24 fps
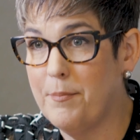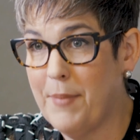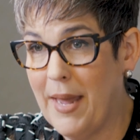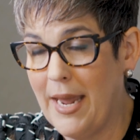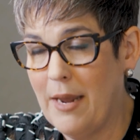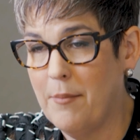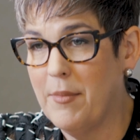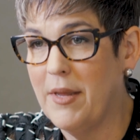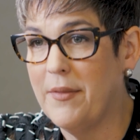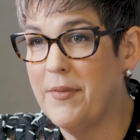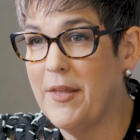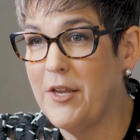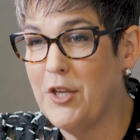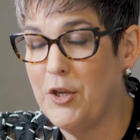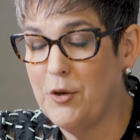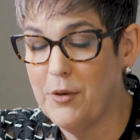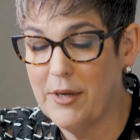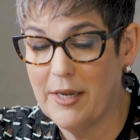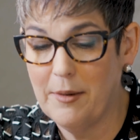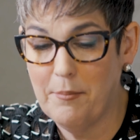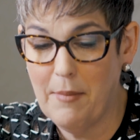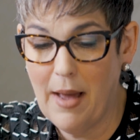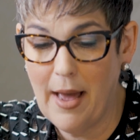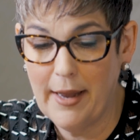payment that
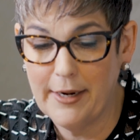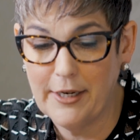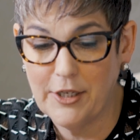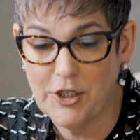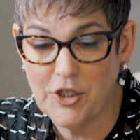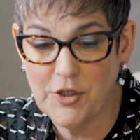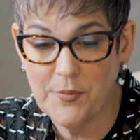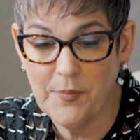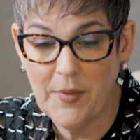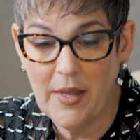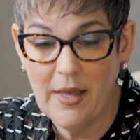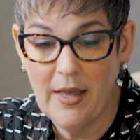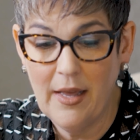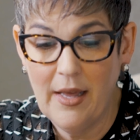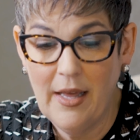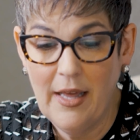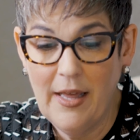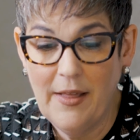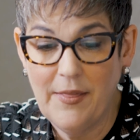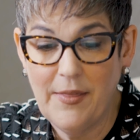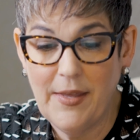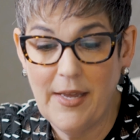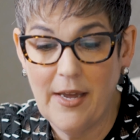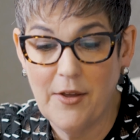you can manage.
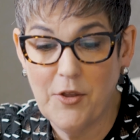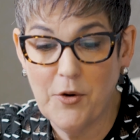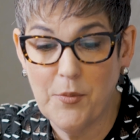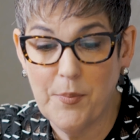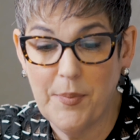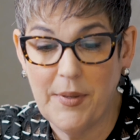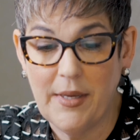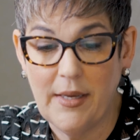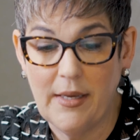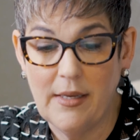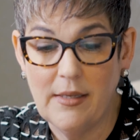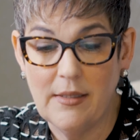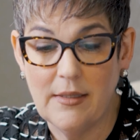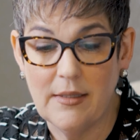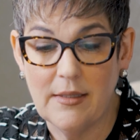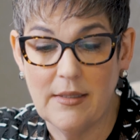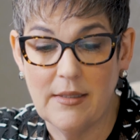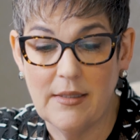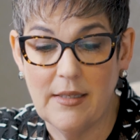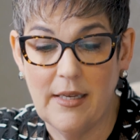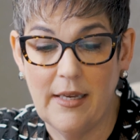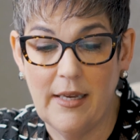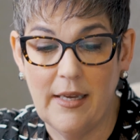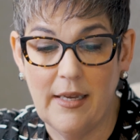The other
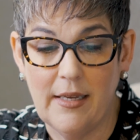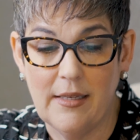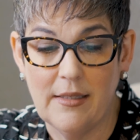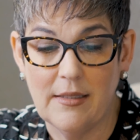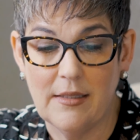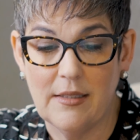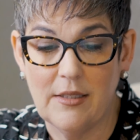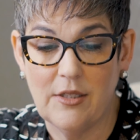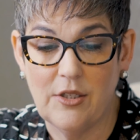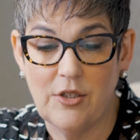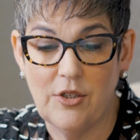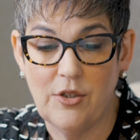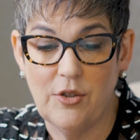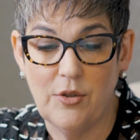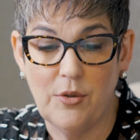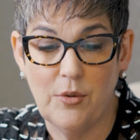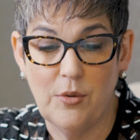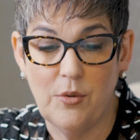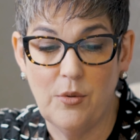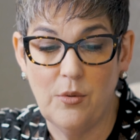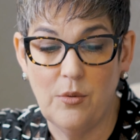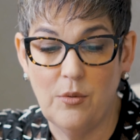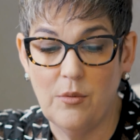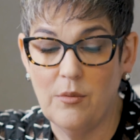piece is
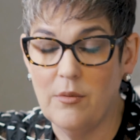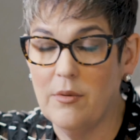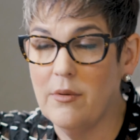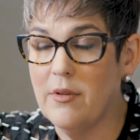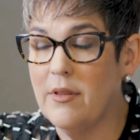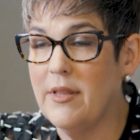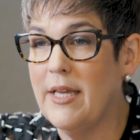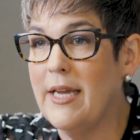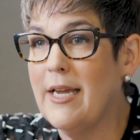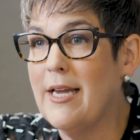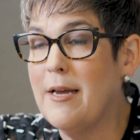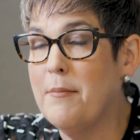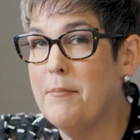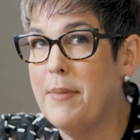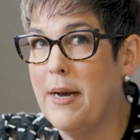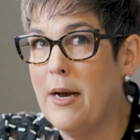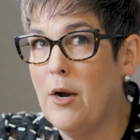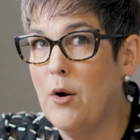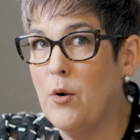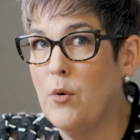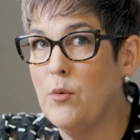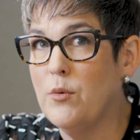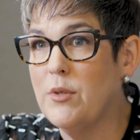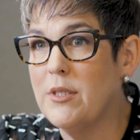to think
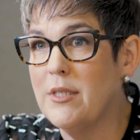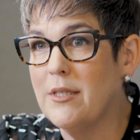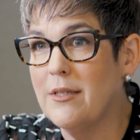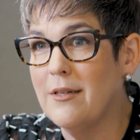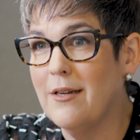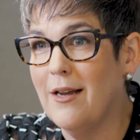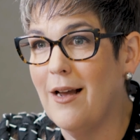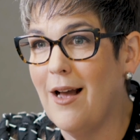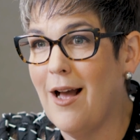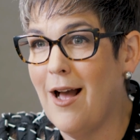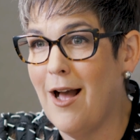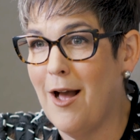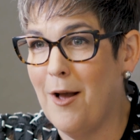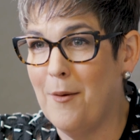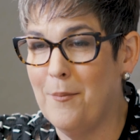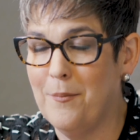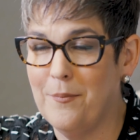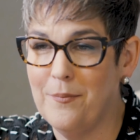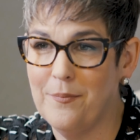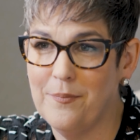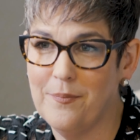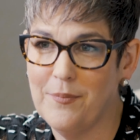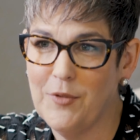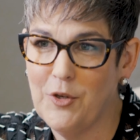about
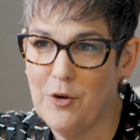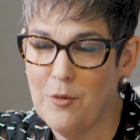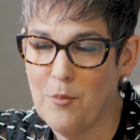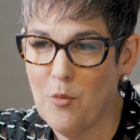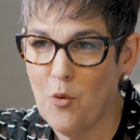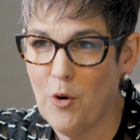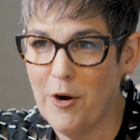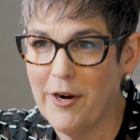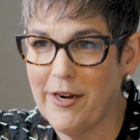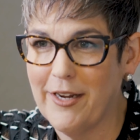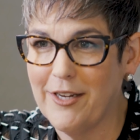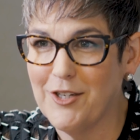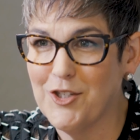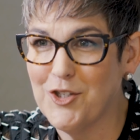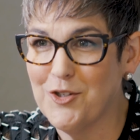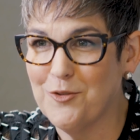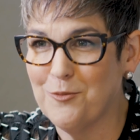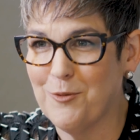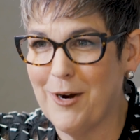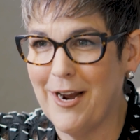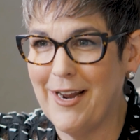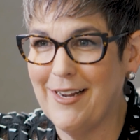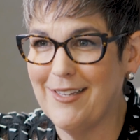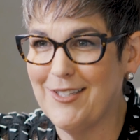your
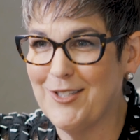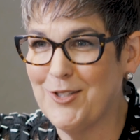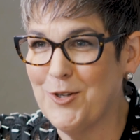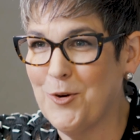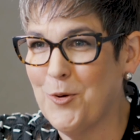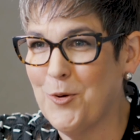mortgage, right?